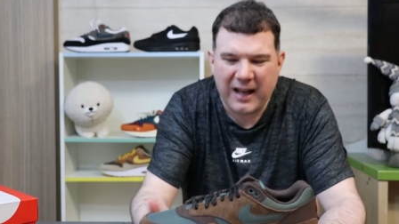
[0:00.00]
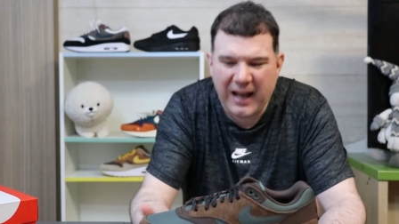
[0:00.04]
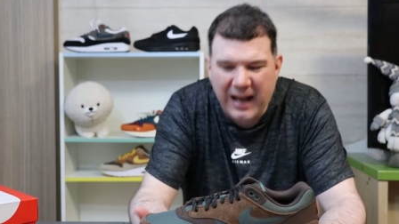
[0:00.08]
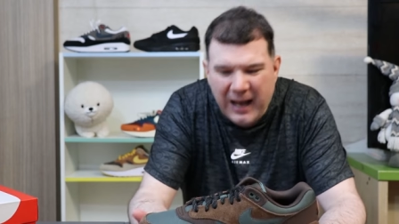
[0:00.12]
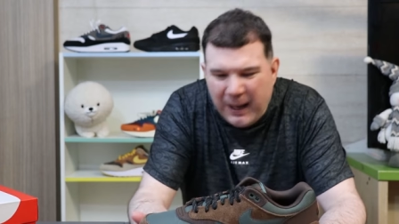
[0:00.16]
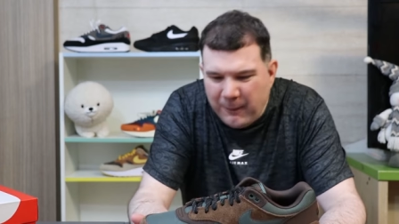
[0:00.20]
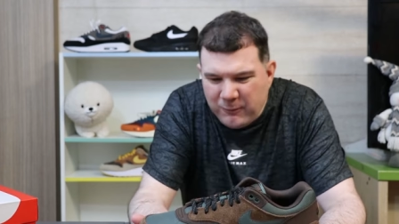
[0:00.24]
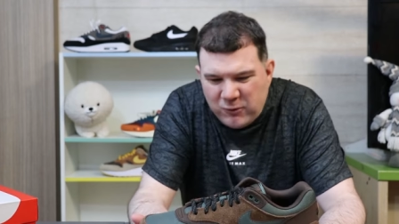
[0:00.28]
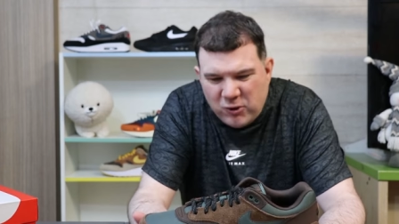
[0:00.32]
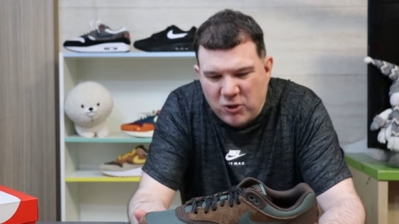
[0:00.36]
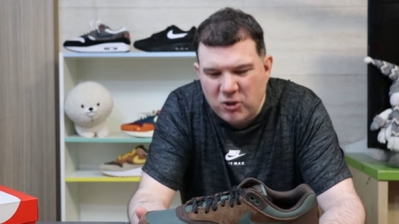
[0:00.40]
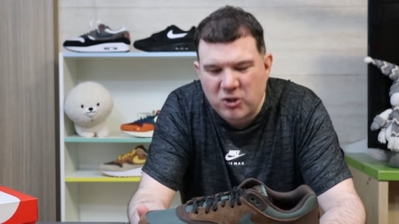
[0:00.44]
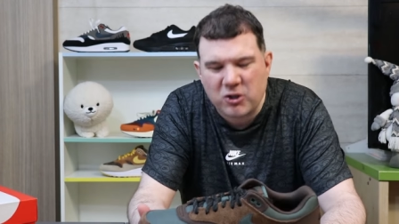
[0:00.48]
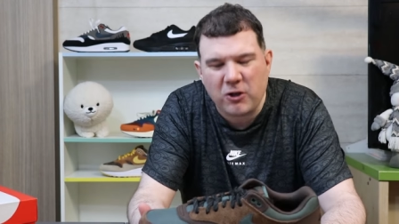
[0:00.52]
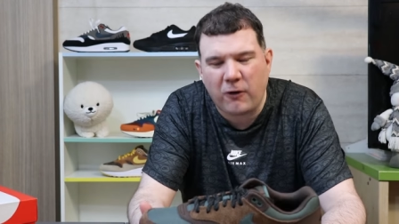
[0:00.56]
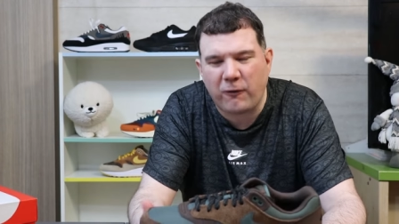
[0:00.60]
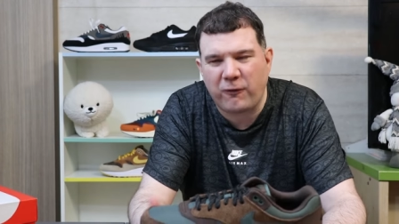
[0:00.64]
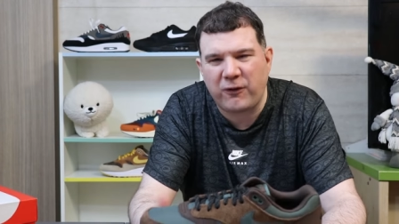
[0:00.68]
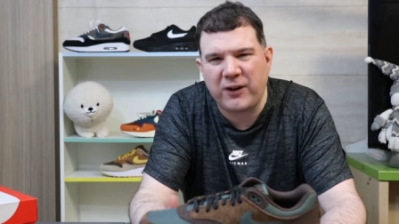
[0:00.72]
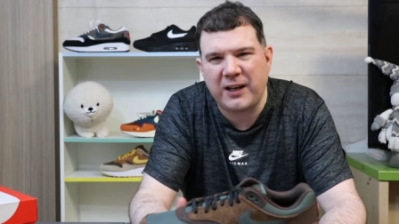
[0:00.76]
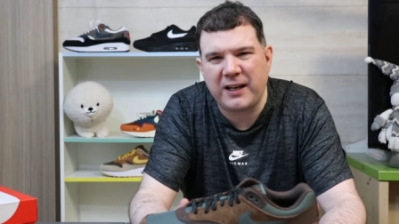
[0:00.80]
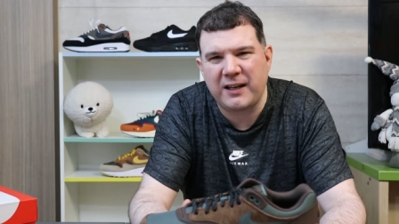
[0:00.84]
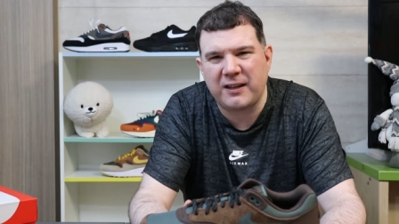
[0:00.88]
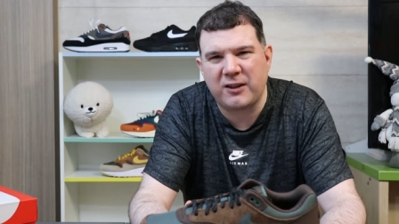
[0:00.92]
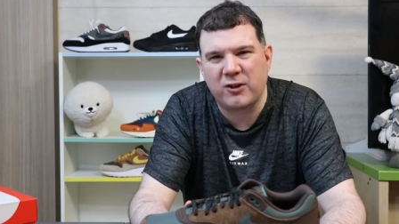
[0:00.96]
I'm just not
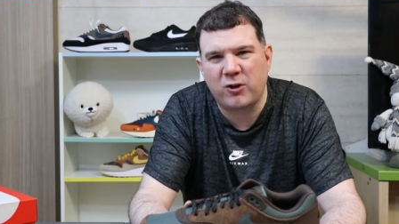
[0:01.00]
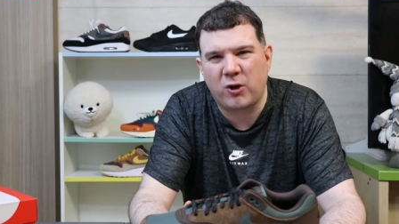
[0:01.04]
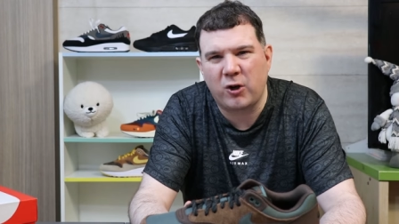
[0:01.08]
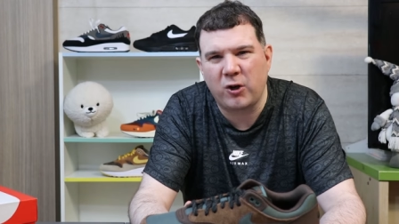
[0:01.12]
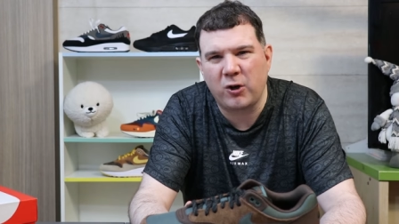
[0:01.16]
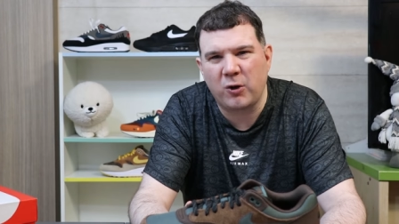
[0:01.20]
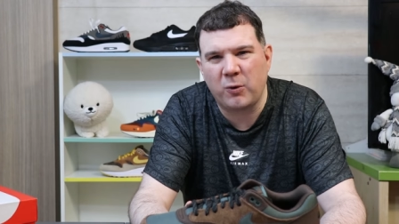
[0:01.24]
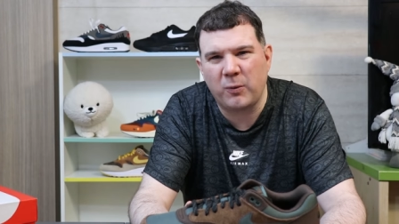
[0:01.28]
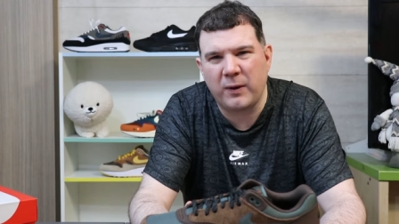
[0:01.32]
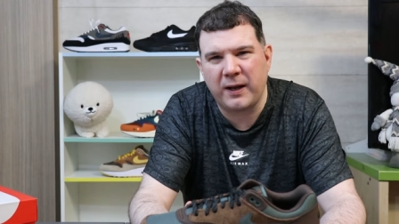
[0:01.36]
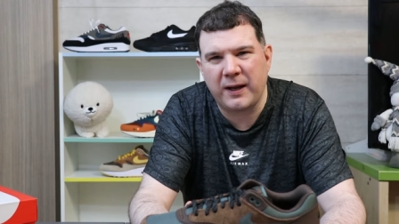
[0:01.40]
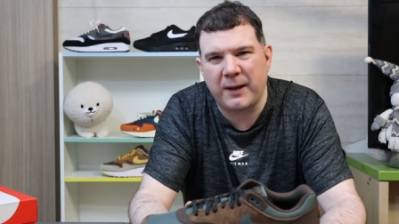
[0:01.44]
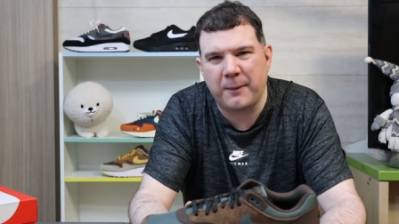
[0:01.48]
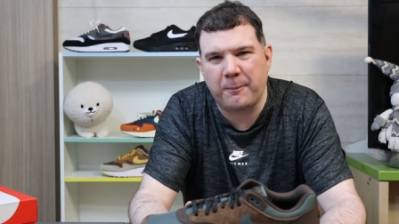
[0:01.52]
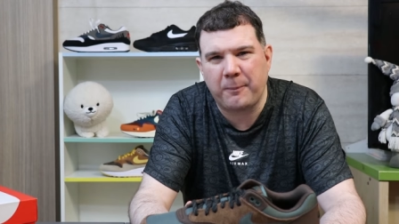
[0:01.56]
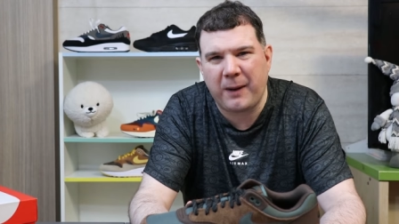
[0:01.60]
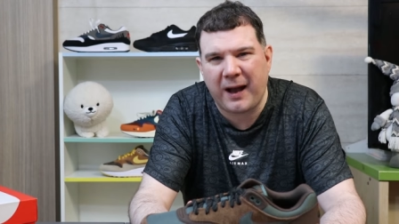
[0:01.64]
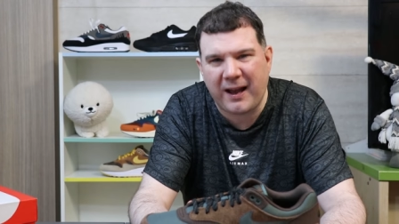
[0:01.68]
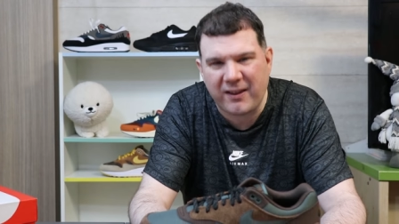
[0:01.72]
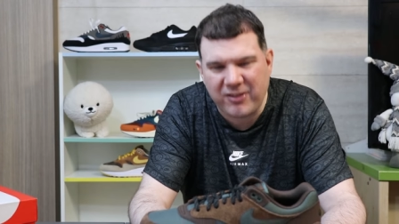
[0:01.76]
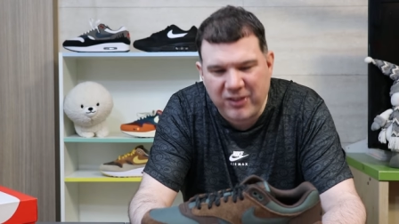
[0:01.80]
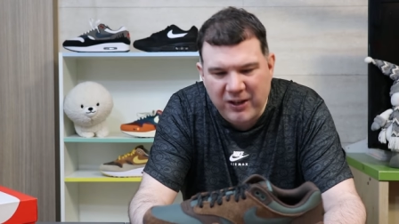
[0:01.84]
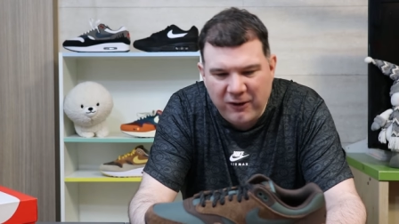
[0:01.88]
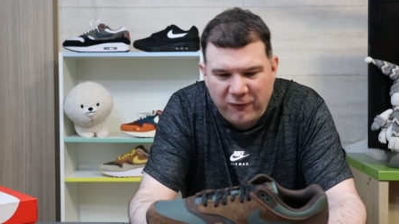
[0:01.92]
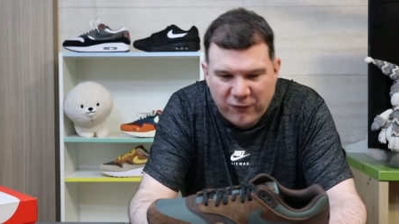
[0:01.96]
feeling the colourway.
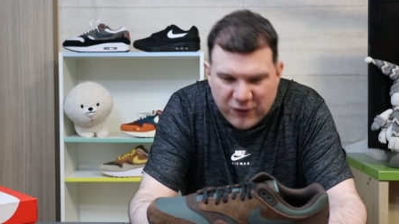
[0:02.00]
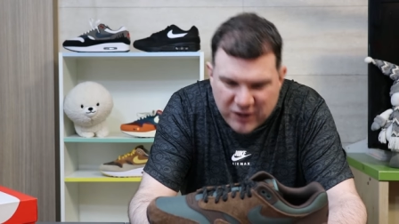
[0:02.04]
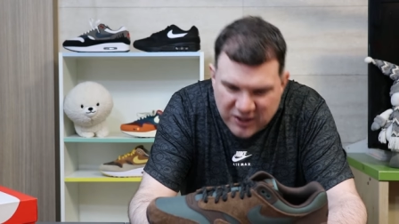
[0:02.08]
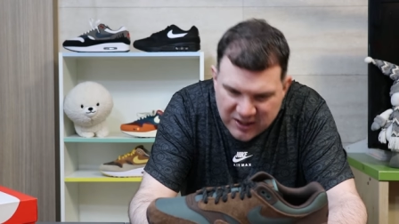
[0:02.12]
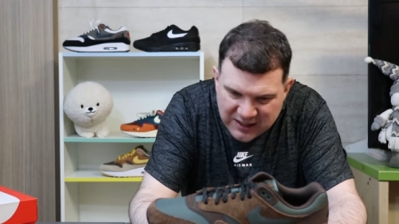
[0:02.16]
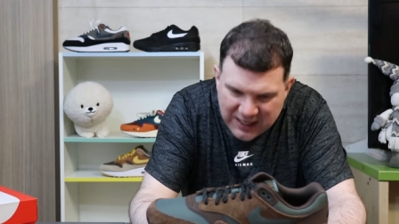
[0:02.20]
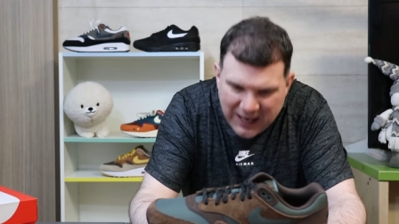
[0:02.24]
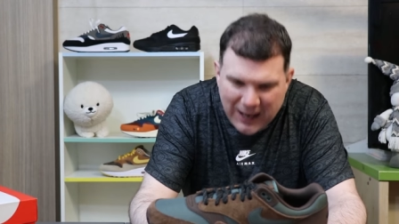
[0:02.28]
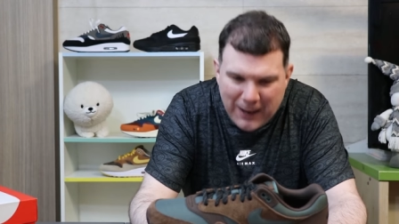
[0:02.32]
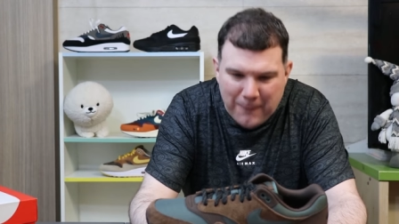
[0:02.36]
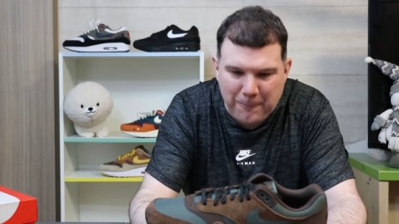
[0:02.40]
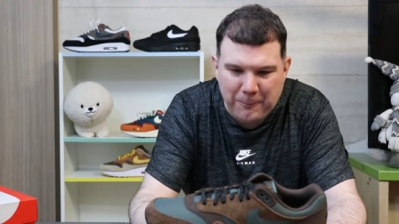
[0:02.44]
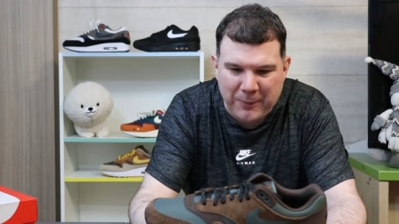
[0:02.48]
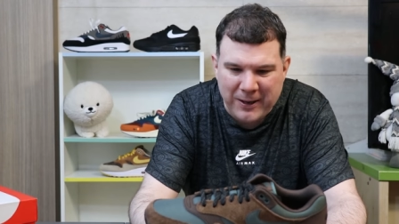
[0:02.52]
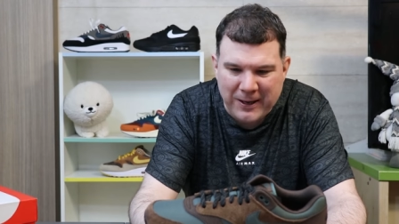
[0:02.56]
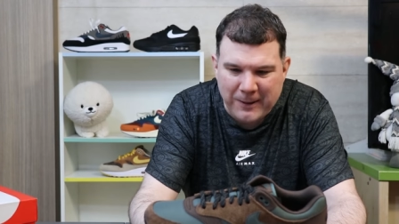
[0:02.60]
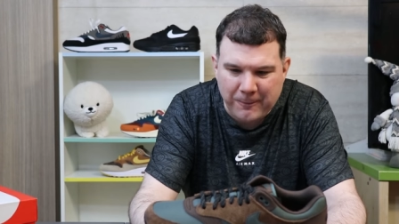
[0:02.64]
But I think for certain